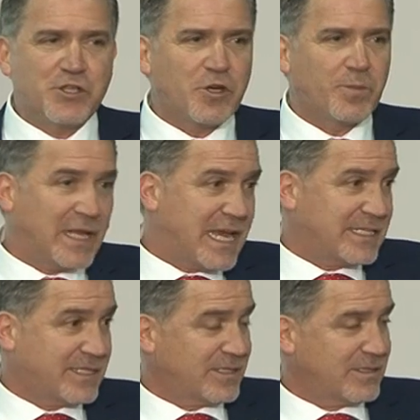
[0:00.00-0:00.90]
took
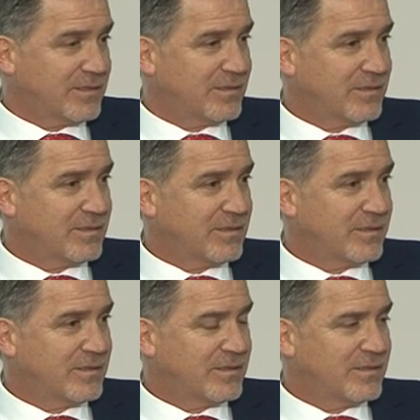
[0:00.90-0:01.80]
place
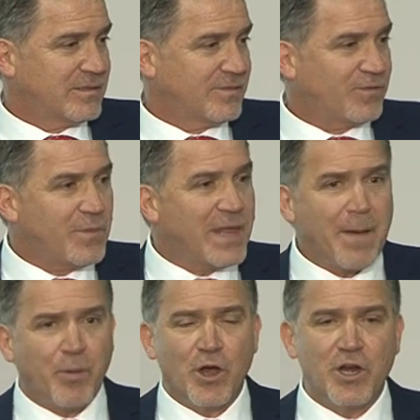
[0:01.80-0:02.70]
from
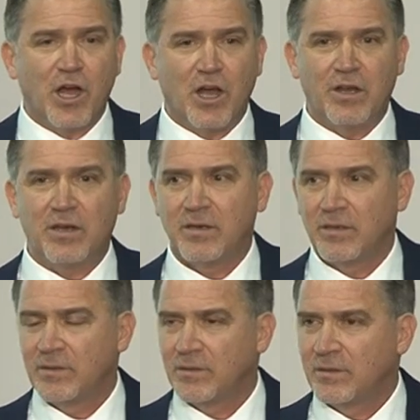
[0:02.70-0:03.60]
that point on,
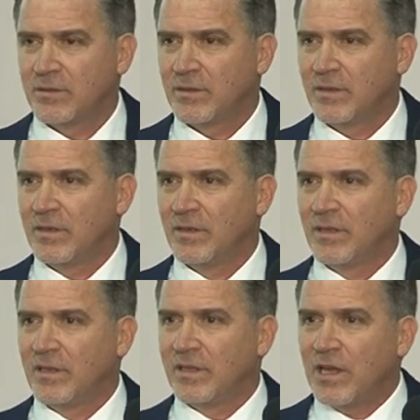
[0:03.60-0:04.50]

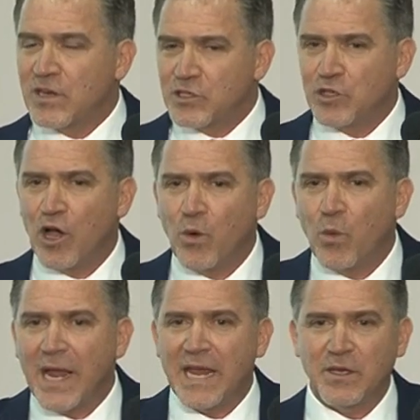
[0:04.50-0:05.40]
there is no
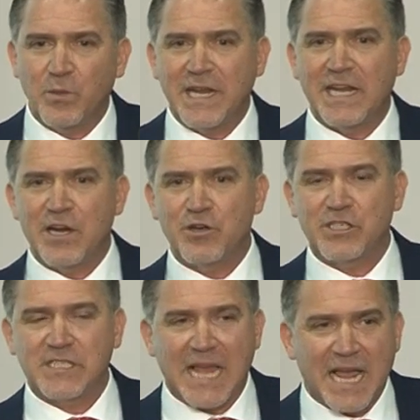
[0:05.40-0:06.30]
way that we can
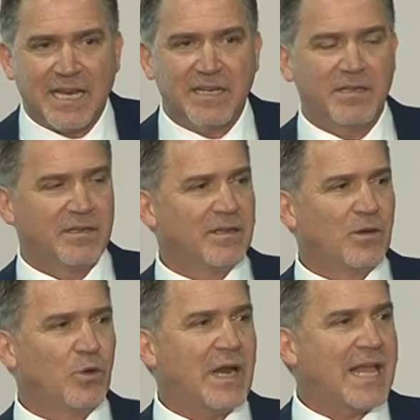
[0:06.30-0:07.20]
understand
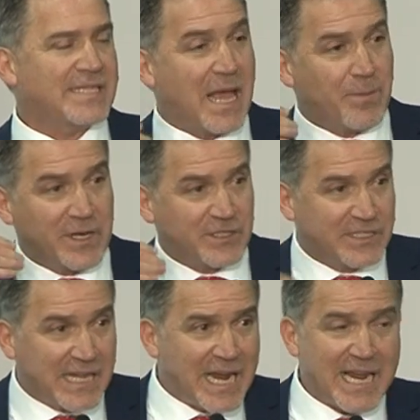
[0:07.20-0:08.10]
what is happening
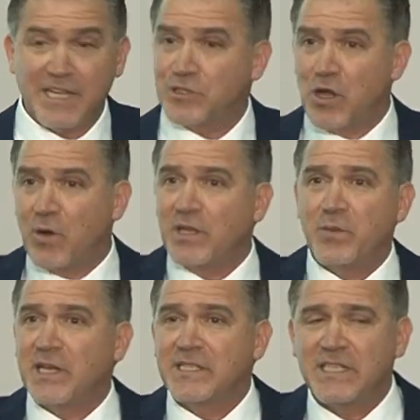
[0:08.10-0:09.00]
today, and there's no way that
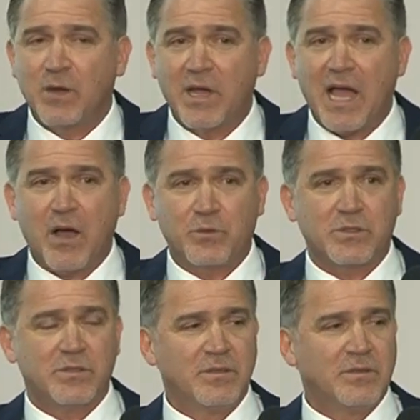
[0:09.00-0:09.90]
we can see a way out
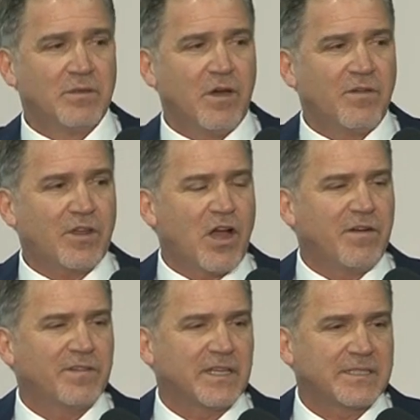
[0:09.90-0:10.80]
of the
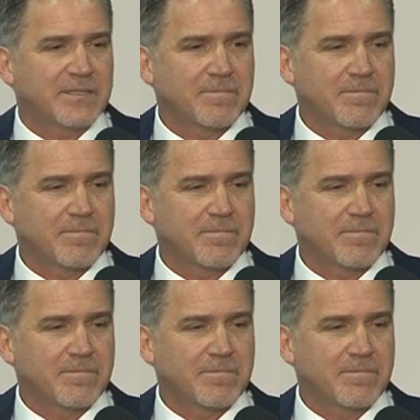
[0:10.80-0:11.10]
conflict.